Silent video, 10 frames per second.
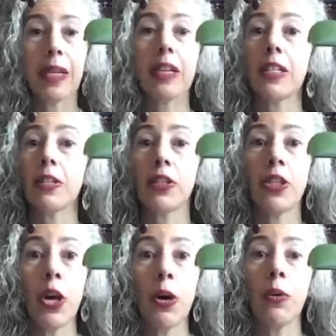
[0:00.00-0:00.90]
Because there's
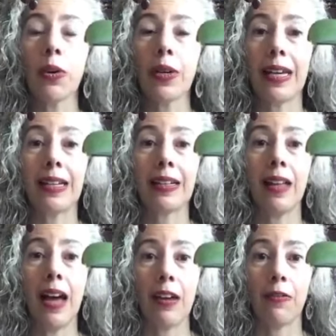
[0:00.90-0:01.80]
no organic
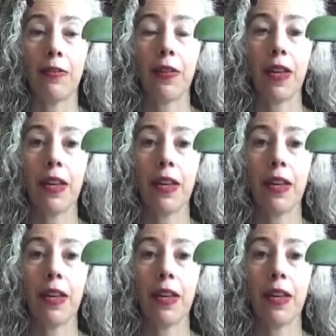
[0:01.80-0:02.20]
life.